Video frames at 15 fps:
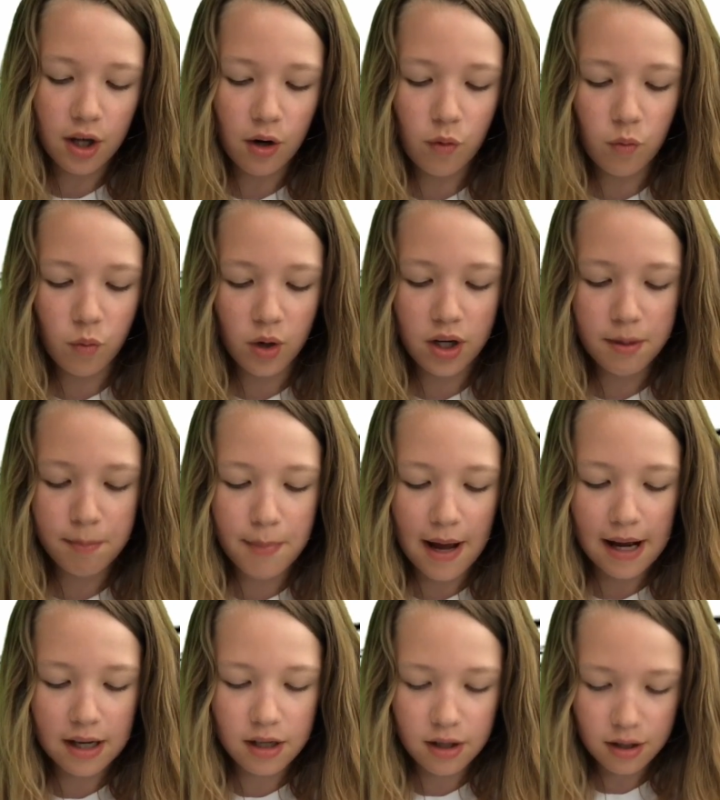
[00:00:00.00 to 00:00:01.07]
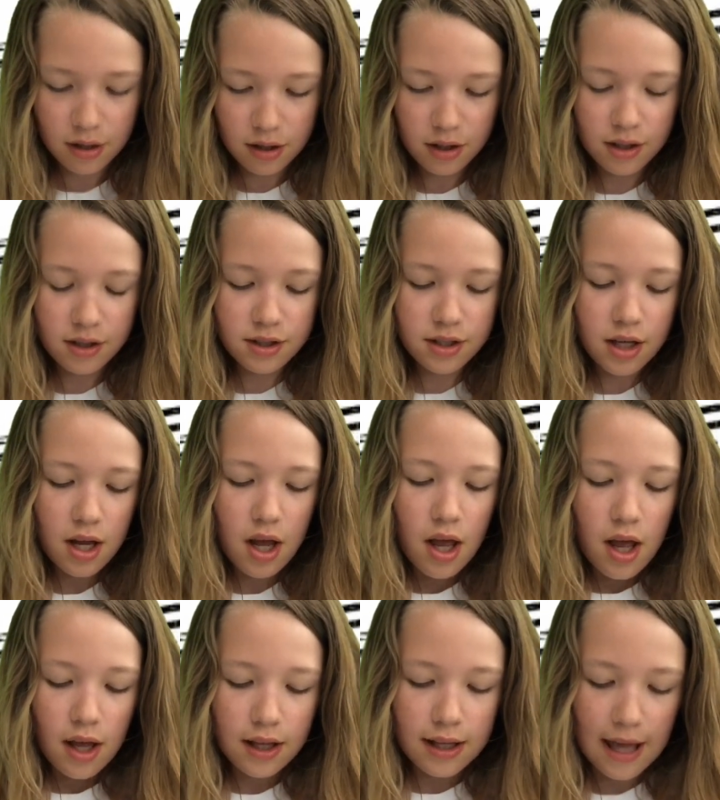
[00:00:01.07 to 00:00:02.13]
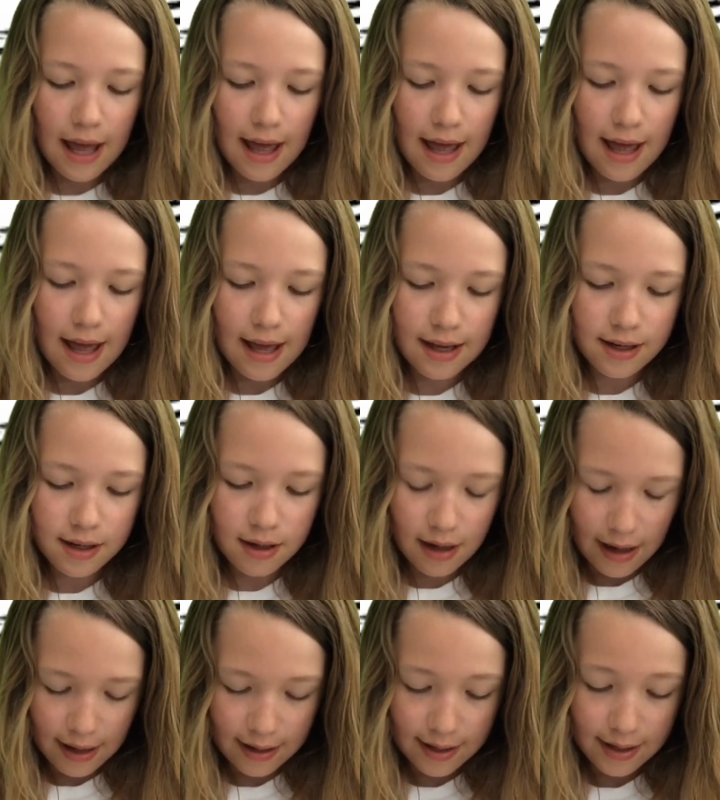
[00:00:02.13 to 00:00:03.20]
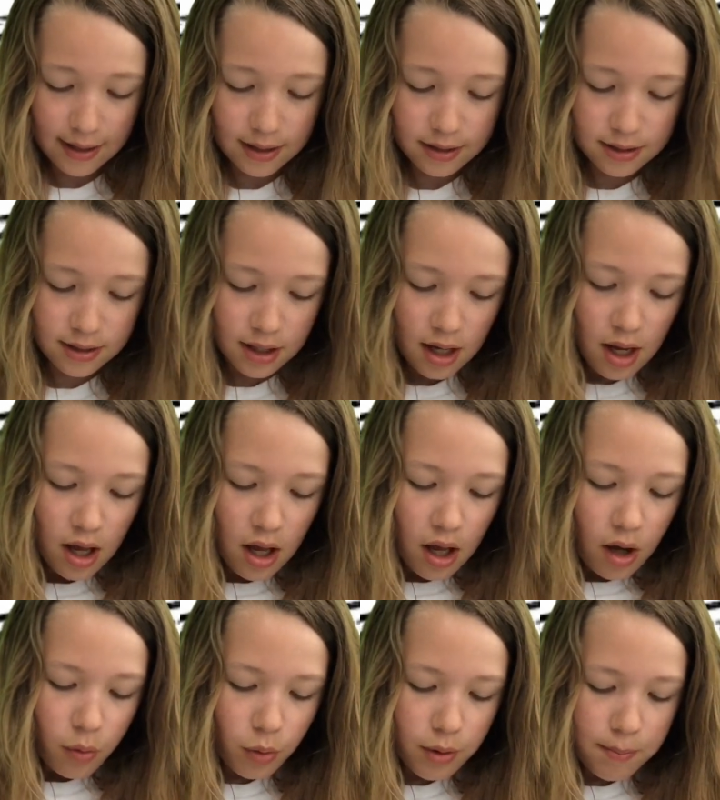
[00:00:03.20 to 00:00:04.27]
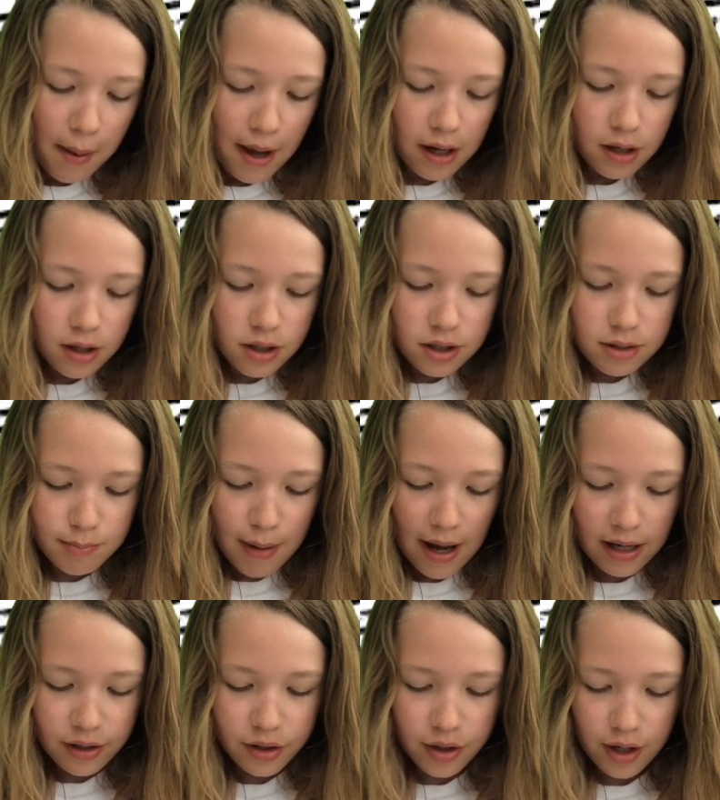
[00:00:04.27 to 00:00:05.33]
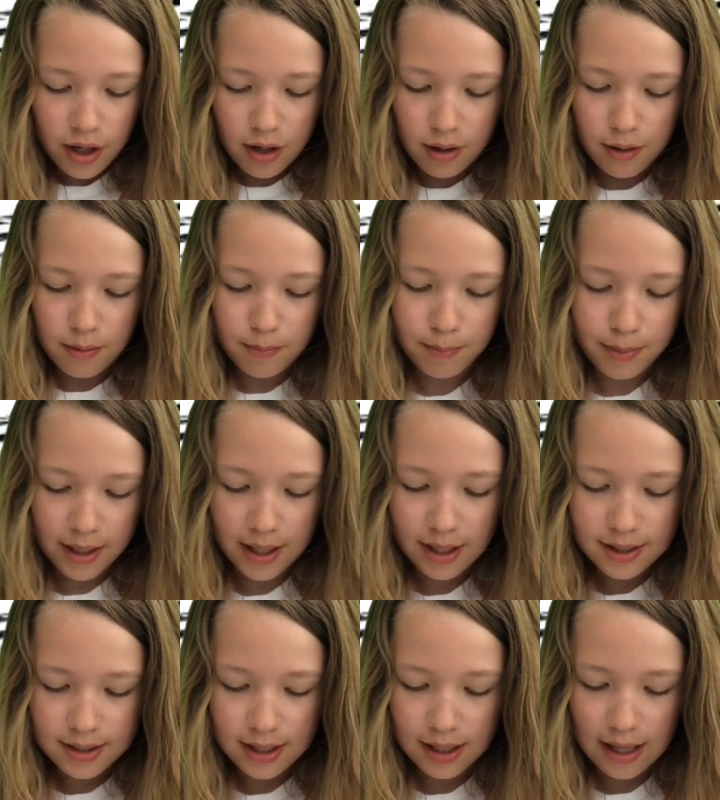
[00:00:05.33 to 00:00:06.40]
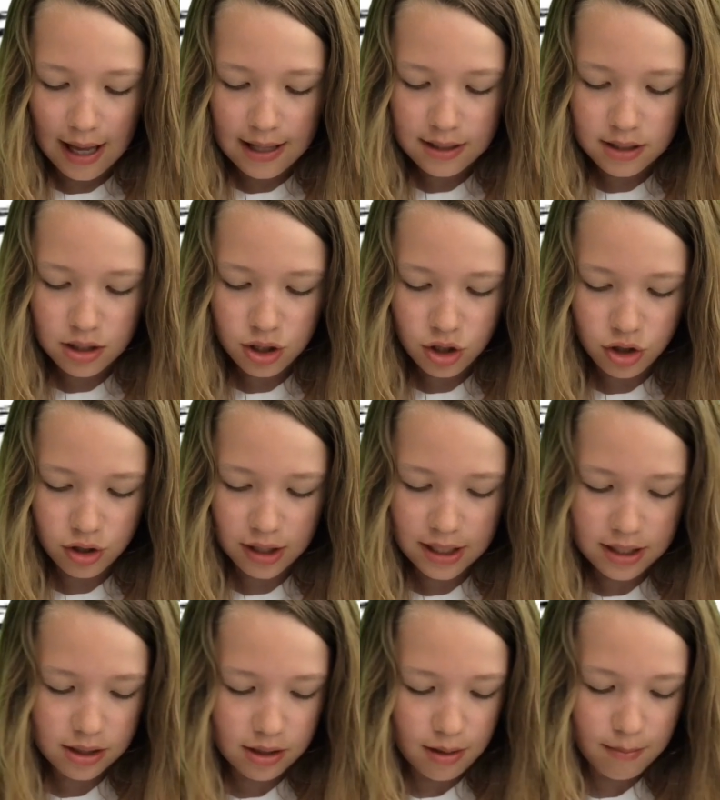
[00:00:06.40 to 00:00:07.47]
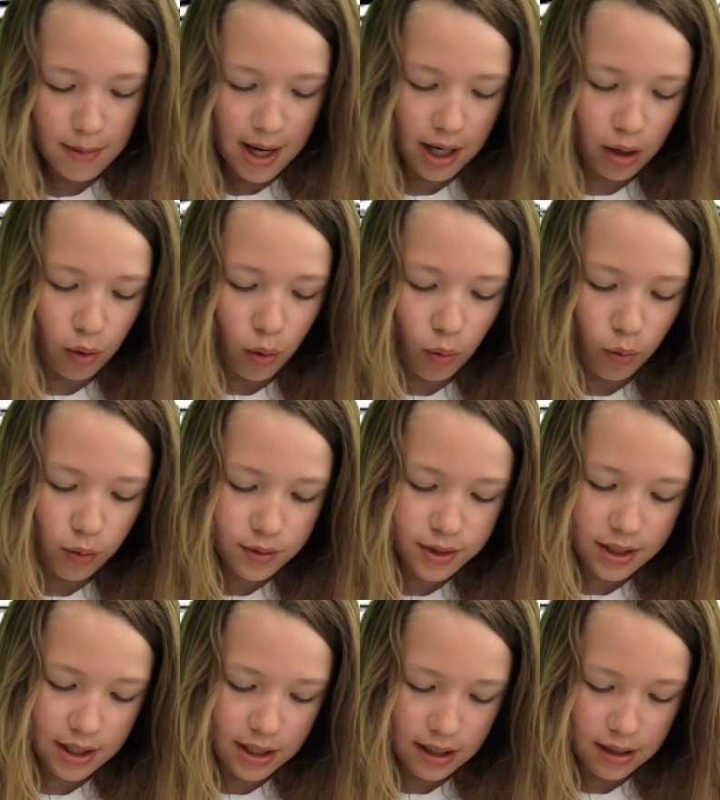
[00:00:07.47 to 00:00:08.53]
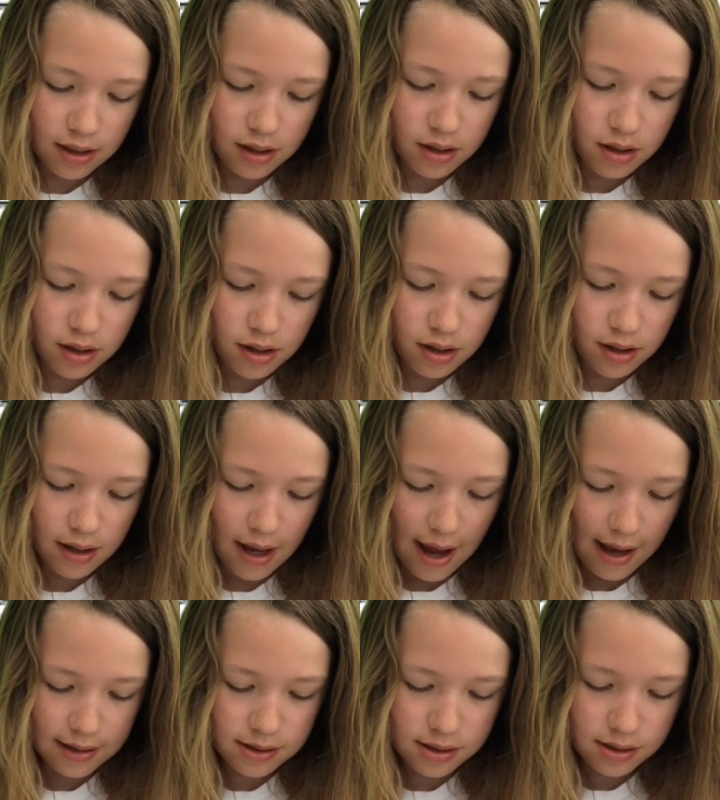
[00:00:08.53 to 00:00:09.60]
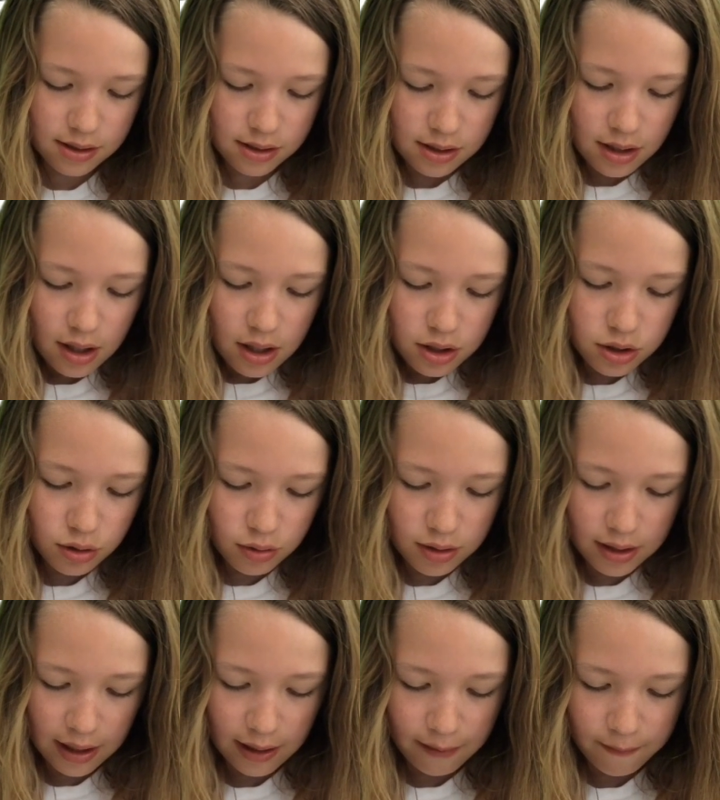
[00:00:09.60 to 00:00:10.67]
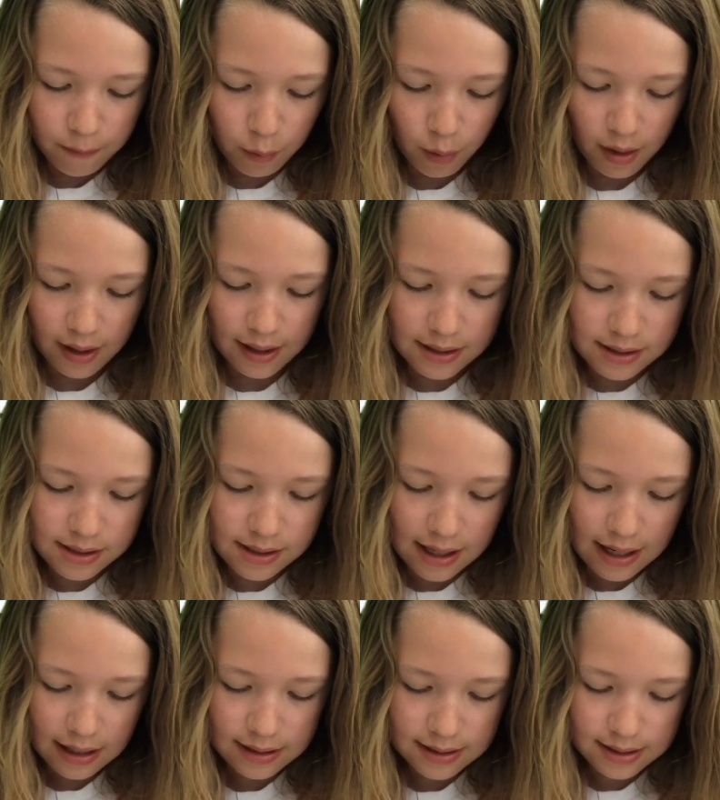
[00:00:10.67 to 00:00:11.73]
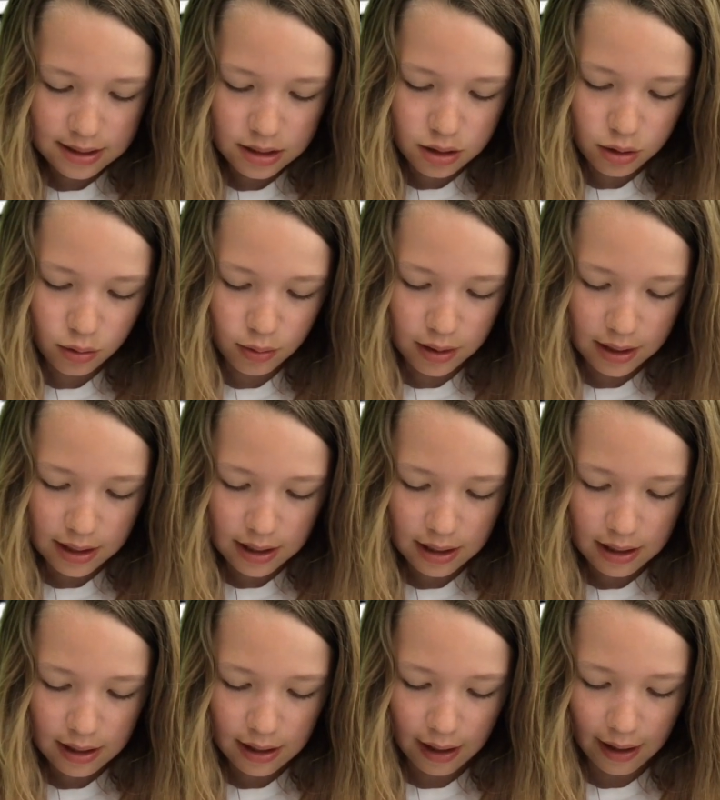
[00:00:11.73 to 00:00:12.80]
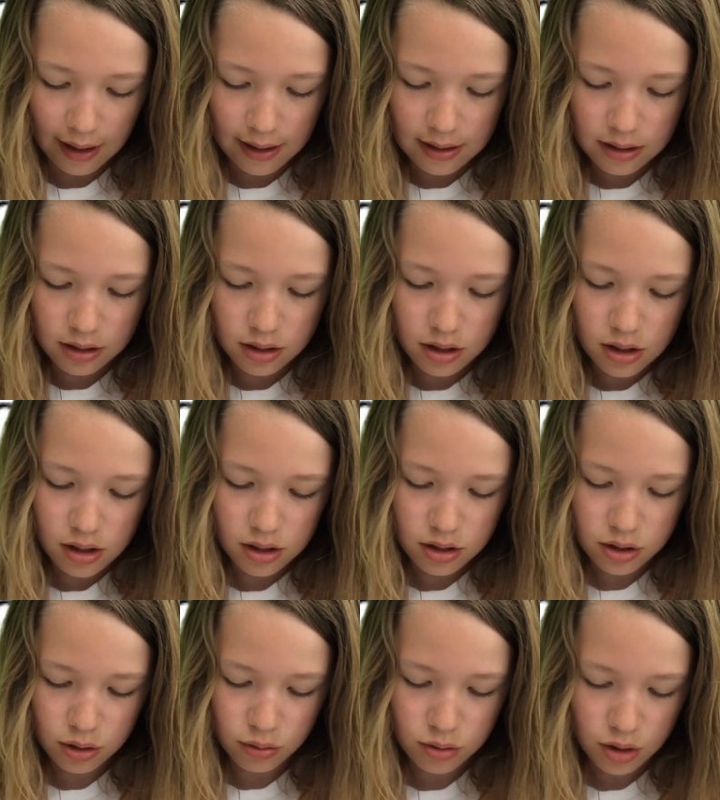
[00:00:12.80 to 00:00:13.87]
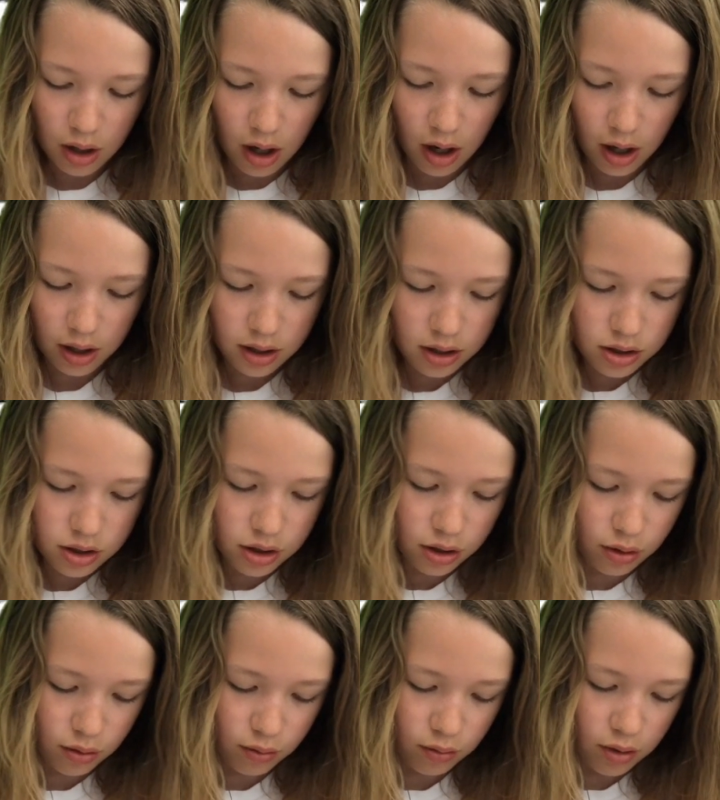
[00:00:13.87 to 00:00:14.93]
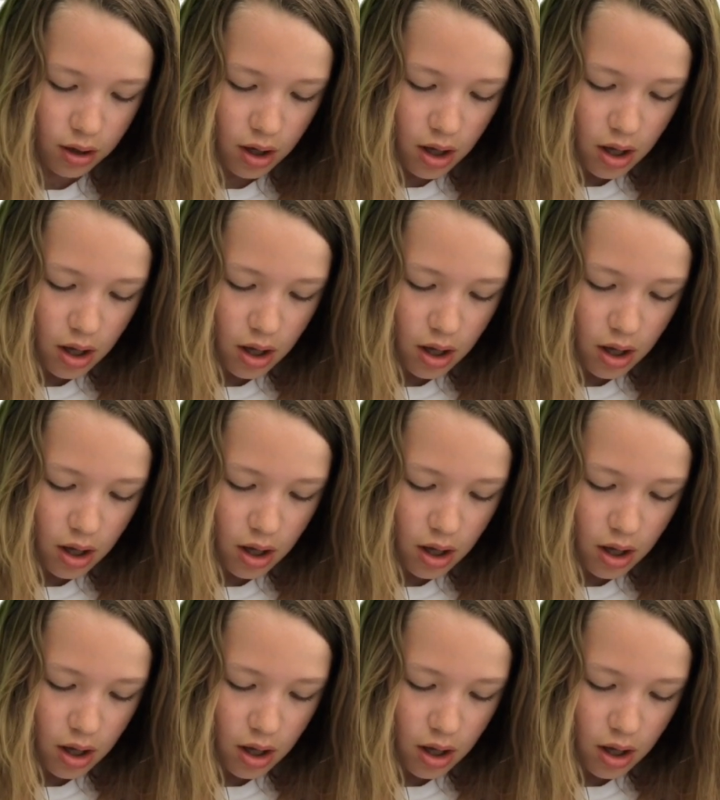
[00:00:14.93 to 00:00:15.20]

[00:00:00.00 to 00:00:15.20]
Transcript: don't woodpeckers get head headaches? Woodpeckers peck their beaks against trees to make holes in nests, to dig for insects to eat, and to talk to